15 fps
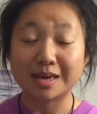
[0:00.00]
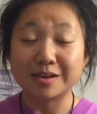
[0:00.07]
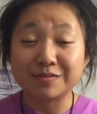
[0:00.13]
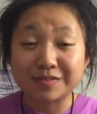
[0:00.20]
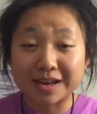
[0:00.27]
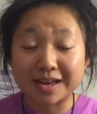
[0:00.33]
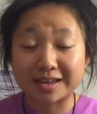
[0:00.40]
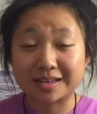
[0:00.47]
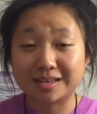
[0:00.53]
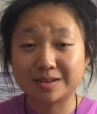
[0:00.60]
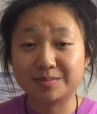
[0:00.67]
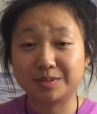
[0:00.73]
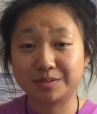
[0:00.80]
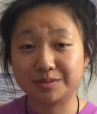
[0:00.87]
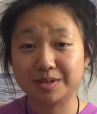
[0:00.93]
if I
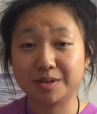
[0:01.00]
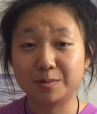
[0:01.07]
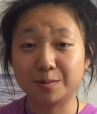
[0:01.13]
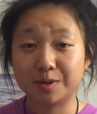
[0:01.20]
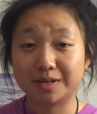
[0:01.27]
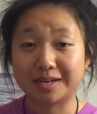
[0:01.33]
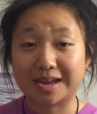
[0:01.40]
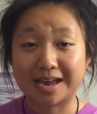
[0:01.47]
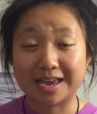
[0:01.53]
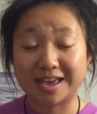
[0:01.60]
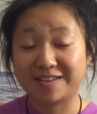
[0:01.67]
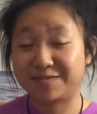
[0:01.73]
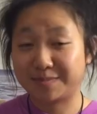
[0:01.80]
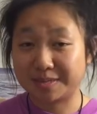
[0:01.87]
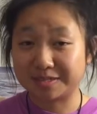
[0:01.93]
keep doing what I
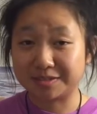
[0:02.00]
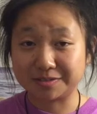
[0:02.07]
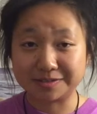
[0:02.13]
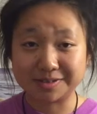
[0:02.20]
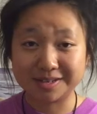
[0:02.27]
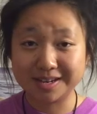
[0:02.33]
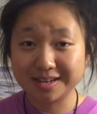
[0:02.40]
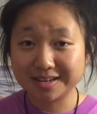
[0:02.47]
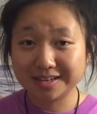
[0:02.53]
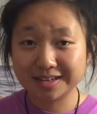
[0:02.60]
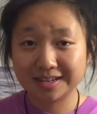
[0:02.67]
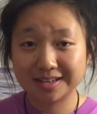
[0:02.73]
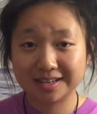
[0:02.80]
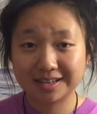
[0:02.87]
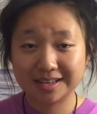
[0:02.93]
have been doing,
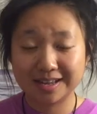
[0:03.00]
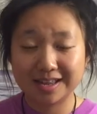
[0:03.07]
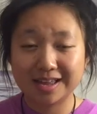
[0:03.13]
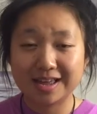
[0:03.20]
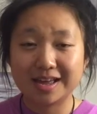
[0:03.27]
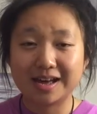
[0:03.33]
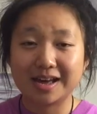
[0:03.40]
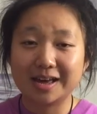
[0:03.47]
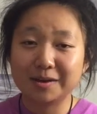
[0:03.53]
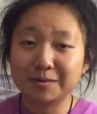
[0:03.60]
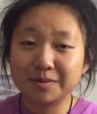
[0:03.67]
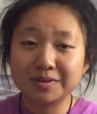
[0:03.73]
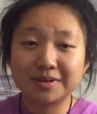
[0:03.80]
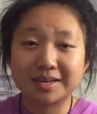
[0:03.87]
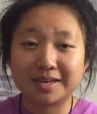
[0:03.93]
I
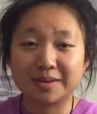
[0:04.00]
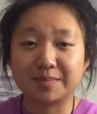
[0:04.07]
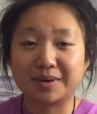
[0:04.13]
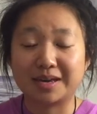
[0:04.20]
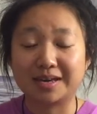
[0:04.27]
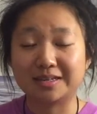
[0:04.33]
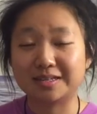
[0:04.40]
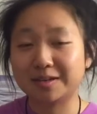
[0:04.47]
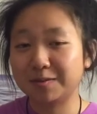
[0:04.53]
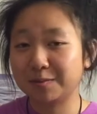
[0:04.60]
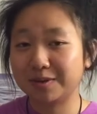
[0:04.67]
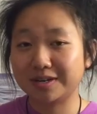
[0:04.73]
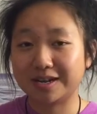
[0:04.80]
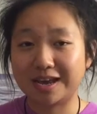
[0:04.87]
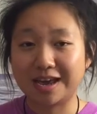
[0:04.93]
will keep getting
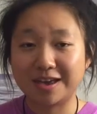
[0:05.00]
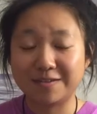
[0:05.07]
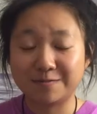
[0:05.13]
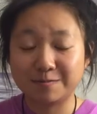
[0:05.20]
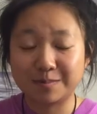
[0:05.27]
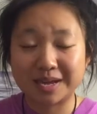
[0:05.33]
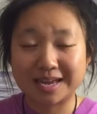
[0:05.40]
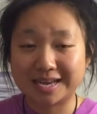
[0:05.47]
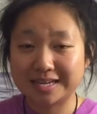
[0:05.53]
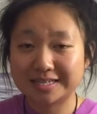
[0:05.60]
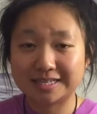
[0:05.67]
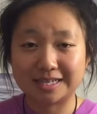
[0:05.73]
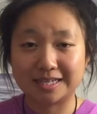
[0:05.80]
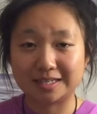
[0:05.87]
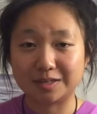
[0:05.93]
what I'm
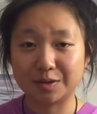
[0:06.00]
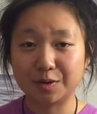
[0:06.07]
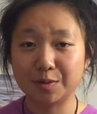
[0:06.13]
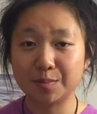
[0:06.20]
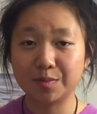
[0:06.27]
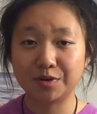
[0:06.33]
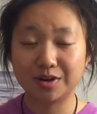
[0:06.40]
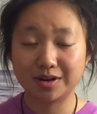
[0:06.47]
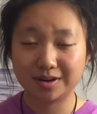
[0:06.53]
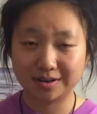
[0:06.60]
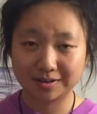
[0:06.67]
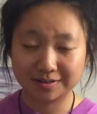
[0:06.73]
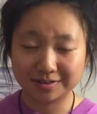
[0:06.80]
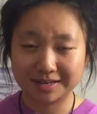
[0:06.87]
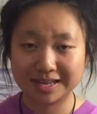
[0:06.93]
getting, no more,
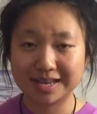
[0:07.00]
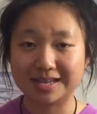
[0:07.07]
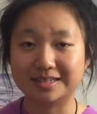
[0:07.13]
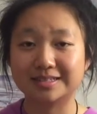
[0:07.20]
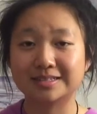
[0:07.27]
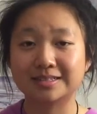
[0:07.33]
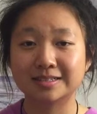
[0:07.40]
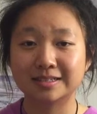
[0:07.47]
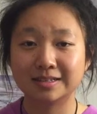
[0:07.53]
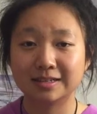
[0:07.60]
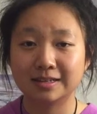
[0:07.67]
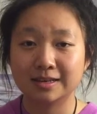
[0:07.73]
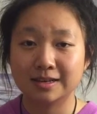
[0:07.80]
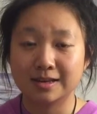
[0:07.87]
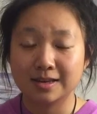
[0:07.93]
no less.
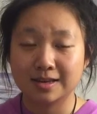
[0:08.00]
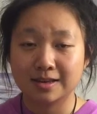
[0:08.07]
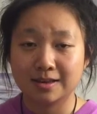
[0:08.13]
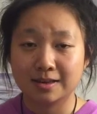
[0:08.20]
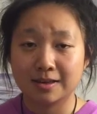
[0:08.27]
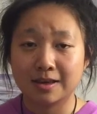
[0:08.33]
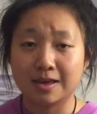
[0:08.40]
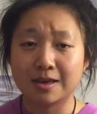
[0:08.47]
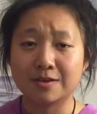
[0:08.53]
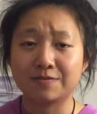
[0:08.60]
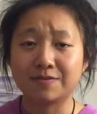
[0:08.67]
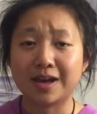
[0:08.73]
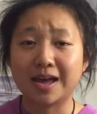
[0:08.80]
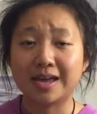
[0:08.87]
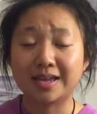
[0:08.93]

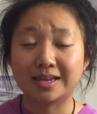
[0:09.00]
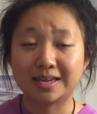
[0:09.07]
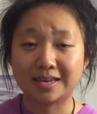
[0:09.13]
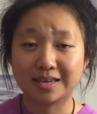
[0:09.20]
If I